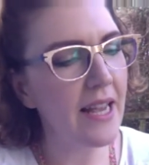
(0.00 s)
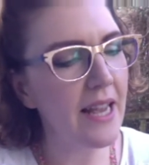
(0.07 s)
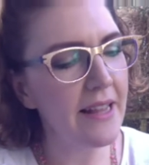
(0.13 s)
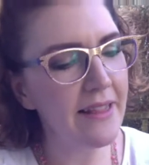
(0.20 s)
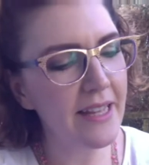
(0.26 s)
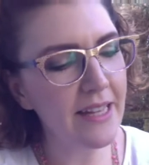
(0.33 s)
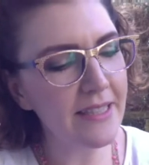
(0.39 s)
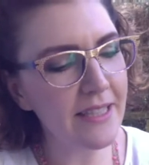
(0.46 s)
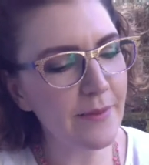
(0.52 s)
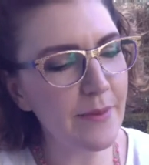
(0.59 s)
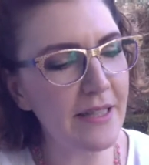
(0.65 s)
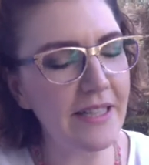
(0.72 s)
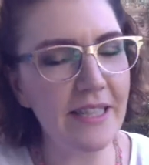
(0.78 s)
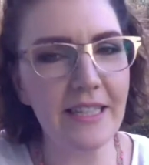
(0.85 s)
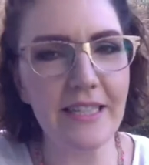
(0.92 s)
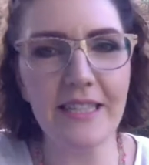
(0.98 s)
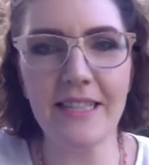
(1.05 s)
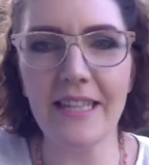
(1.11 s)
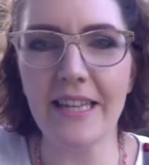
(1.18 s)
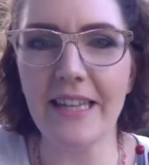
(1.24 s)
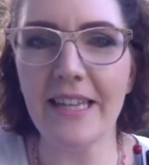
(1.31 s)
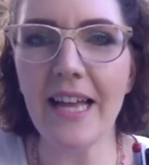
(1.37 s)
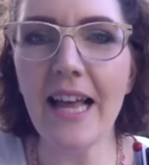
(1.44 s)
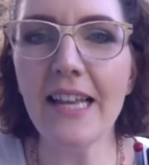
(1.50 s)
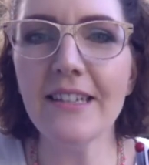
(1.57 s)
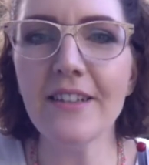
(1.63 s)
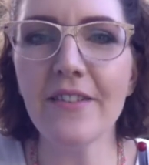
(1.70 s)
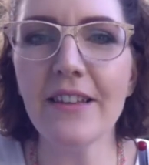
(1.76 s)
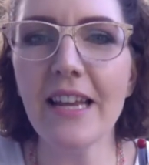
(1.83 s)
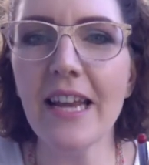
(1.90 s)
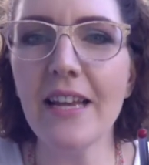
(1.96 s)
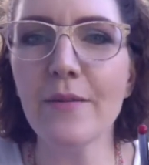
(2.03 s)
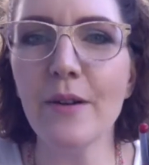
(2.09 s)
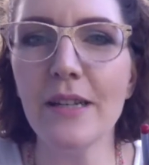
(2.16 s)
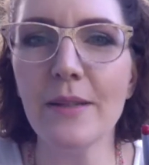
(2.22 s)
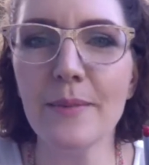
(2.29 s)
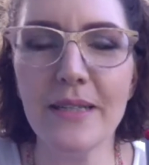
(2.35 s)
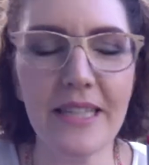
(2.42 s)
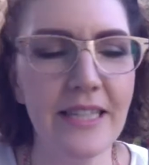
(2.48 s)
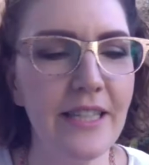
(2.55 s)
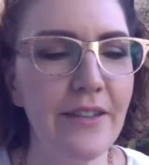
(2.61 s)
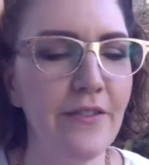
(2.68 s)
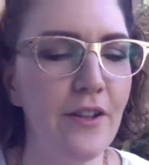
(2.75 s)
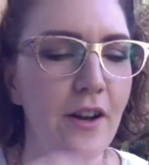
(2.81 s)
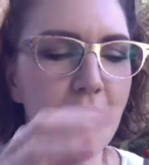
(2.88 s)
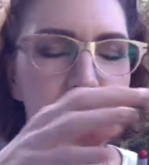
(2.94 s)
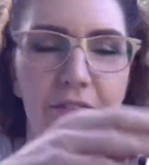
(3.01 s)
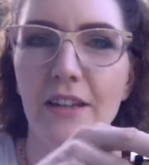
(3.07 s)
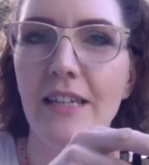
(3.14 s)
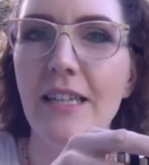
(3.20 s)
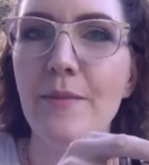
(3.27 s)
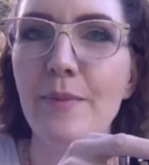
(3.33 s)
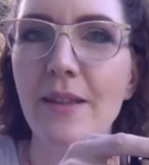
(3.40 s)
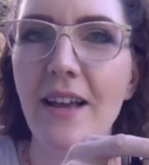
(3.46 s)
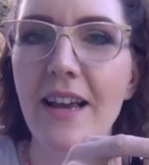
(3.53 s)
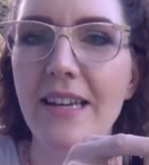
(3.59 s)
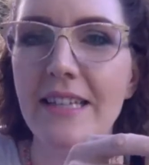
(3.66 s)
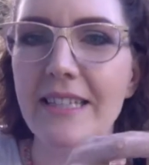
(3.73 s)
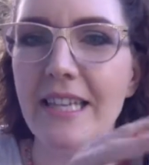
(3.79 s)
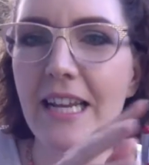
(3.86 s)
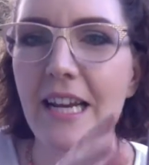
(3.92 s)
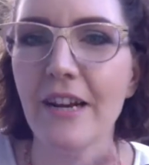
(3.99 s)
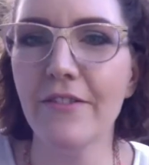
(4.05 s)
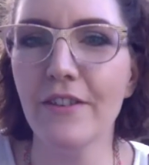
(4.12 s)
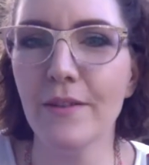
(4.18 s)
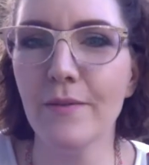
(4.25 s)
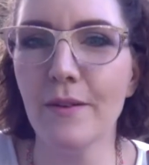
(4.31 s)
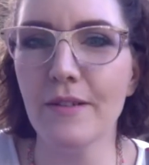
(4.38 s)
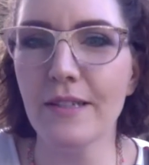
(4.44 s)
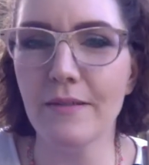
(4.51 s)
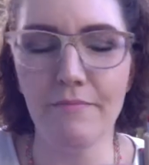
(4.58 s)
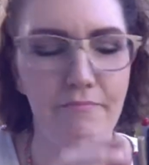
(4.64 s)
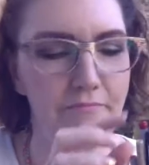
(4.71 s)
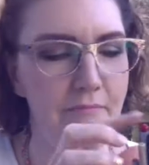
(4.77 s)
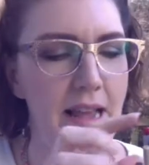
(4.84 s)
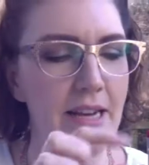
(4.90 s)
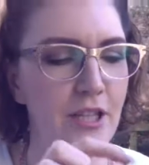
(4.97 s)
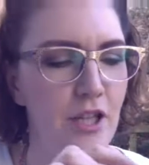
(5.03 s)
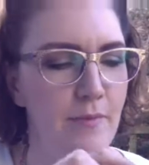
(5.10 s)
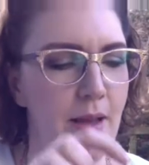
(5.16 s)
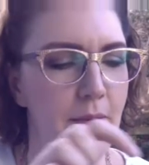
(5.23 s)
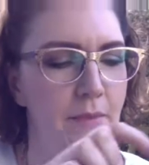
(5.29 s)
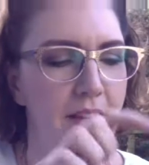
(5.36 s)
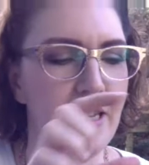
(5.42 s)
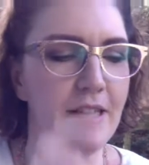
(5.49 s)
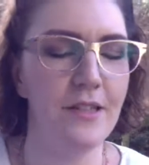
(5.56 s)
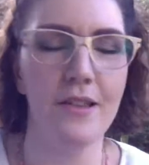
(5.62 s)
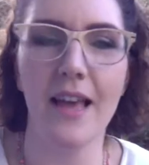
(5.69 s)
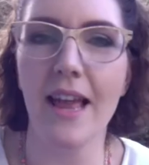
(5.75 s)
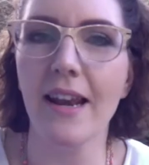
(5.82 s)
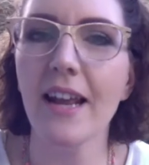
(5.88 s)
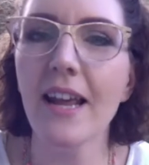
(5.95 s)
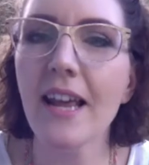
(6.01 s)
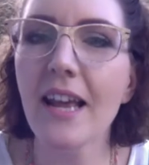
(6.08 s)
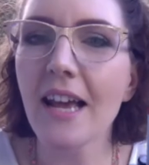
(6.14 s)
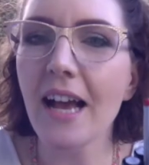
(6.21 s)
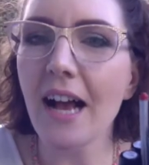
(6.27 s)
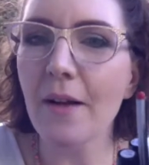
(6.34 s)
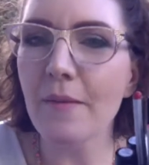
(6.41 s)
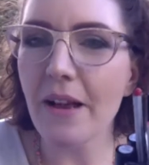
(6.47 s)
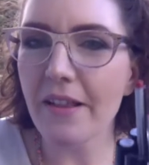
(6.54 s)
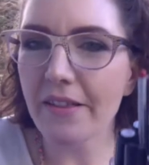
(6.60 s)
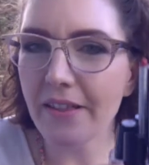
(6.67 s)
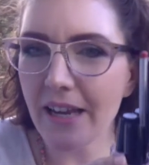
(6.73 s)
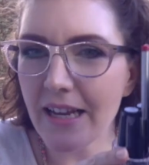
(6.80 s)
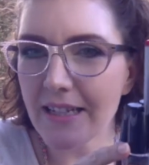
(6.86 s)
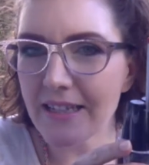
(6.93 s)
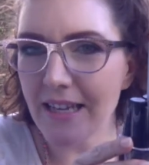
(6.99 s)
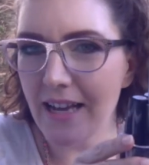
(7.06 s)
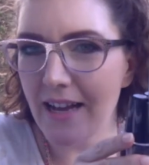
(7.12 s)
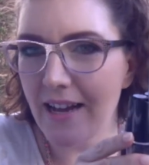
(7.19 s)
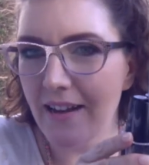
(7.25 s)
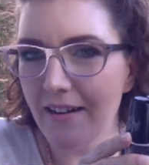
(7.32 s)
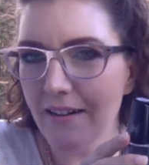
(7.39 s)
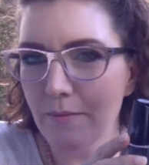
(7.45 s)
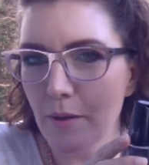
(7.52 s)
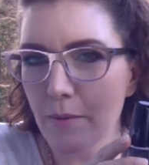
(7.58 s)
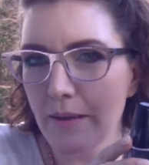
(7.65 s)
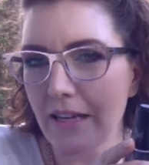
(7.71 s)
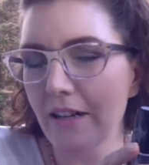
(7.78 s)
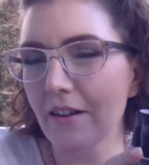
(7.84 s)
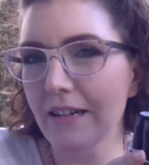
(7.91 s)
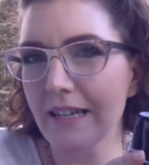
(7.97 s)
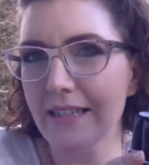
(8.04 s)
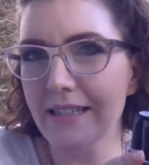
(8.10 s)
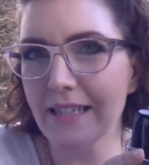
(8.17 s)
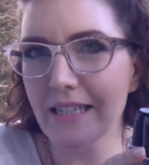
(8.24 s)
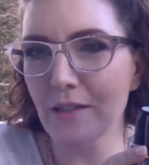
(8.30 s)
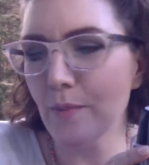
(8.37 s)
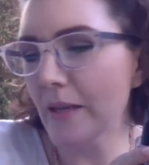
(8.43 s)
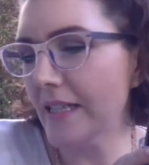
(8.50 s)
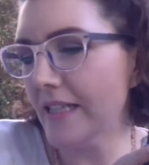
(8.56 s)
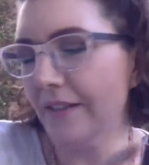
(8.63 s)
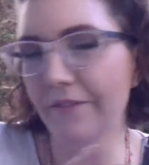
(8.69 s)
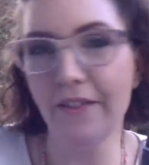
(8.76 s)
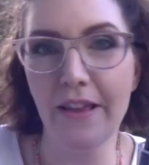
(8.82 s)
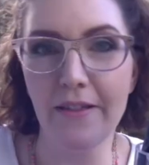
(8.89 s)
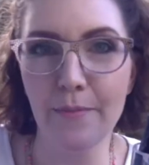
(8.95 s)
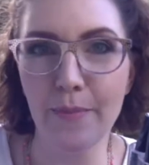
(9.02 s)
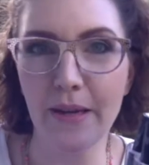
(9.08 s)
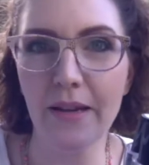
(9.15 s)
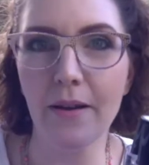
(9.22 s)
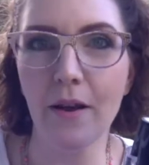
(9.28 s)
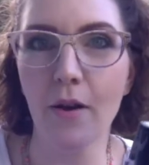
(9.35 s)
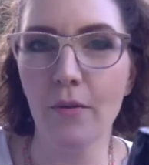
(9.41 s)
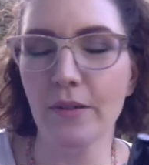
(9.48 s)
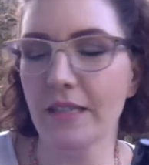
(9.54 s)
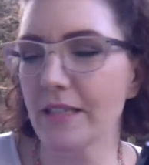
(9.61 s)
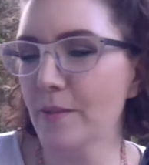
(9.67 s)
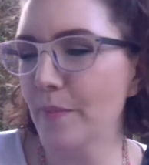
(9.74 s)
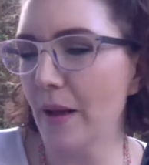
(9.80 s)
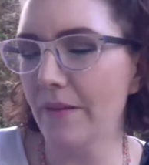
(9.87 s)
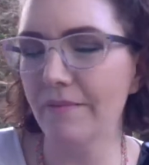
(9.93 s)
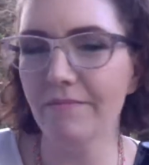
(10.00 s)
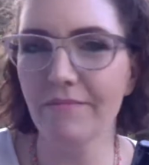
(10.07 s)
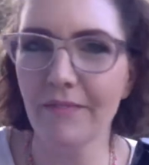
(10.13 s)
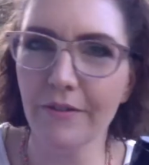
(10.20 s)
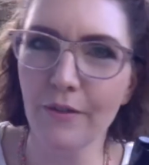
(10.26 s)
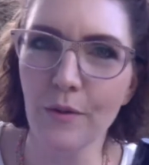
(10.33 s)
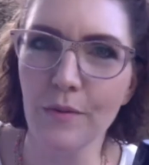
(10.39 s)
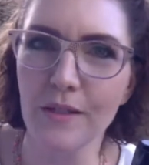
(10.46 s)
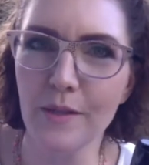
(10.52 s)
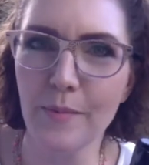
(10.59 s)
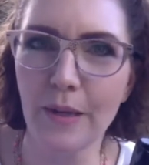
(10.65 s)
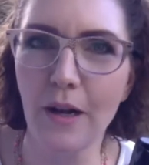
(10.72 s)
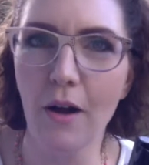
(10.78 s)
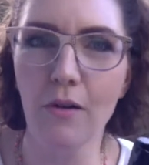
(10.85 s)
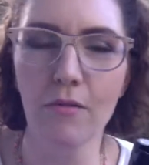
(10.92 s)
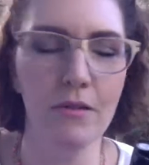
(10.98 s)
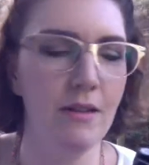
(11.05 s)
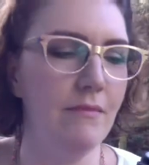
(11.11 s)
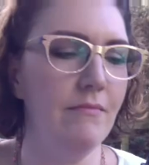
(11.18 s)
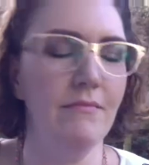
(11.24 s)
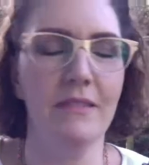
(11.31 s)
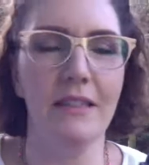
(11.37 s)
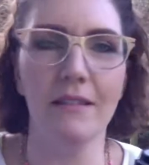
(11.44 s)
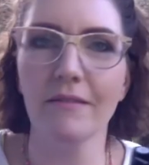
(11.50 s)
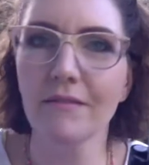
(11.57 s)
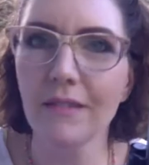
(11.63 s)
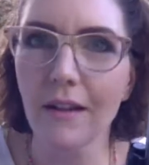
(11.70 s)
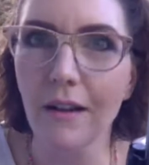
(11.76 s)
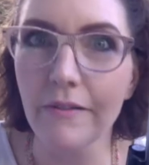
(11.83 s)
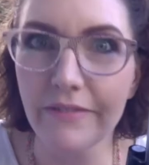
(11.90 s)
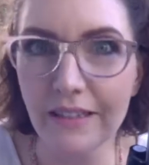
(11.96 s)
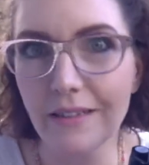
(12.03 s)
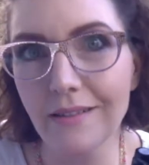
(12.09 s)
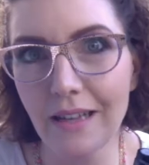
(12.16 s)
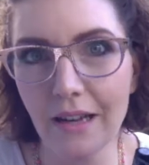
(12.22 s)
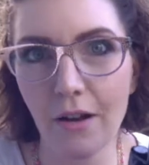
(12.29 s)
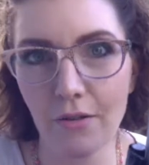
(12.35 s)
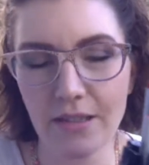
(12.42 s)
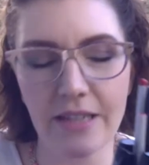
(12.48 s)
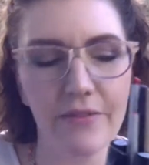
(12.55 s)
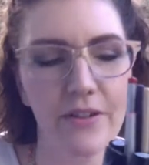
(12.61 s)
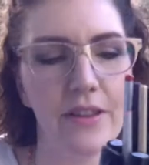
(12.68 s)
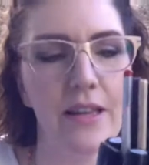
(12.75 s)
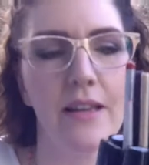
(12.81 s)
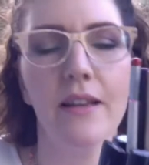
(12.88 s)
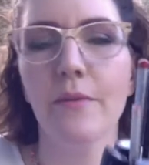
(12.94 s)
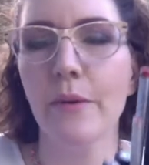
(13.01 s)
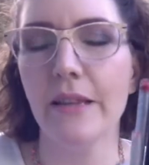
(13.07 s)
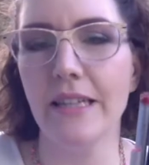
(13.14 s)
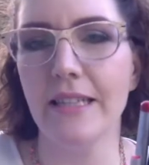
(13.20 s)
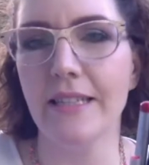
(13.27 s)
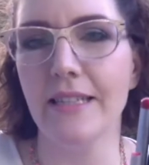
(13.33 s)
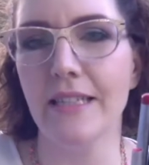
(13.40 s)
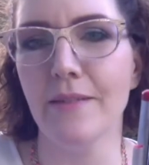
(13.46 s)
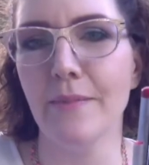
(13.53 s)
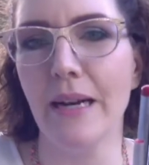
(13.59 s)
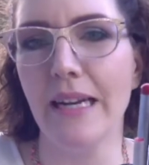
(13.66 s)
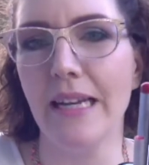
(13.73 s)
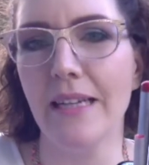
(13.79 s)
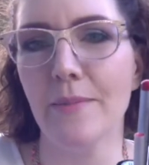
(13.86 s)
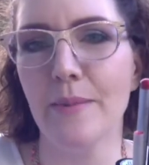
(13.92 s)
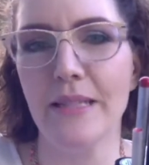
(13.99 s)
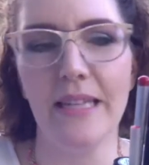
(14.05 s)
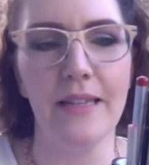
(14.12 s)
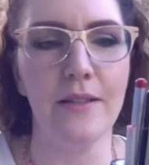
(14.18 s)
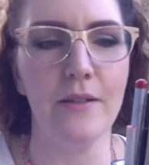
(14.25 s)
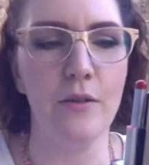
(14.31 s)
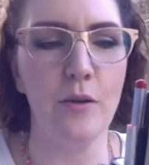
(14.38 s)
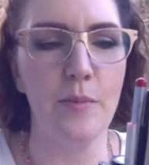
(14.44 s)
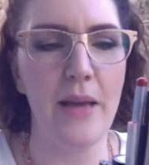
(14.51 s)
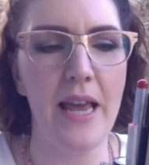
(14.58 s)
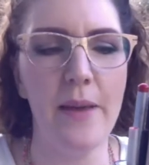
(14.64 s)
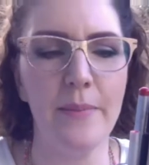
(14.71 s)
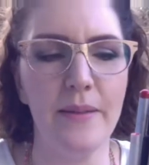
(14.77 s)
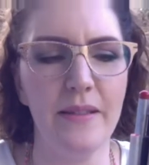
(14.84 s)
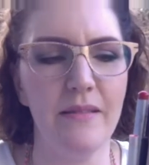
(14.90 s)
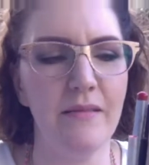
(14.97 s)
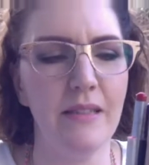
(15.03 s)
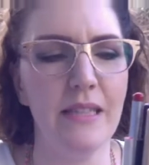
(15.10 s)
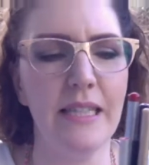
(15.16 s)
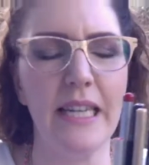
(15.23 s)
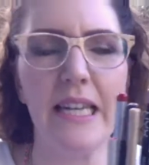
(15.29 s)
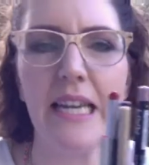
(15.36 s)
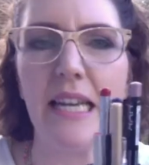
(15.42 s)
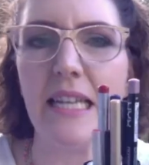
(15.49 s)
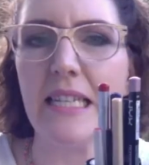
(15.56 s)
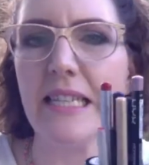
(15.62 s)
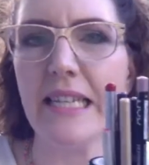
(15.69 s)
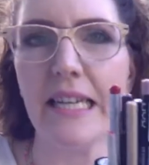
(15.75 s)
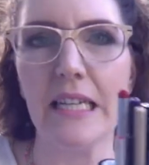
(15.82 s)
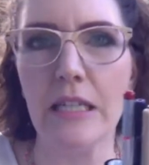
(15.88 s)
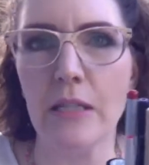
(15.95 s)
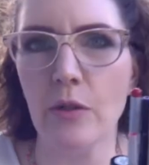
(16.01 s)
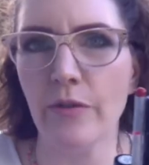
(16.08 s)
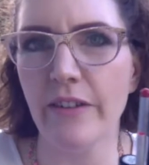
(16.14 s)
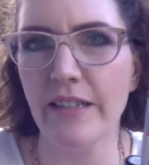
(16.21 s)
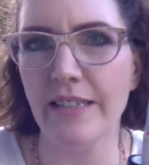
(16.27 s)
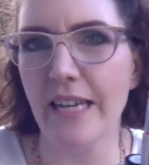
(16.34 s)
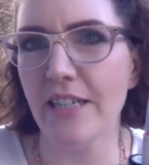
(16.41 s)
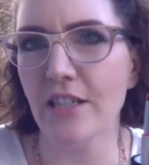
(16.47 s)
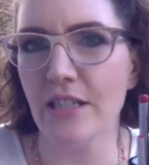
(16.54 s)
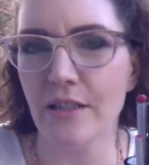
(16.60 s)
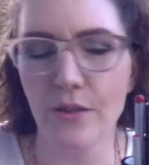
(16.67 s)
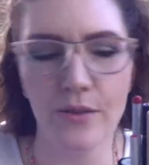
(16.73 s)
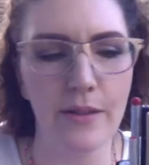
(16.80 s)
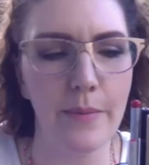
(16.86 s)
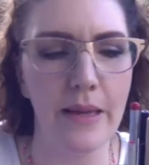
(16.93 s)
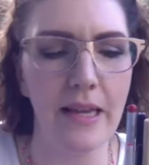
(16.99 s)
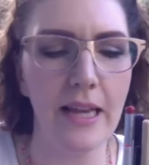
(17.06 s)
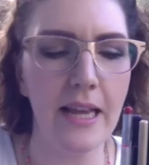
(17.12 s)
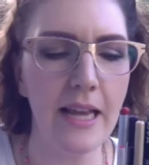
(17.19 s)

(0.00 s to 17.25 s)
And then it just means you can see the colours on the end, what lipsticks you've got. You've got lip liners here. If you want to match them up, you can do that. And these are probably a lot less expensive than the bigger holders, but of course the big holder, it holds everything. This is just mainly lipsticks or perhaps skinny concealers or foundations or something.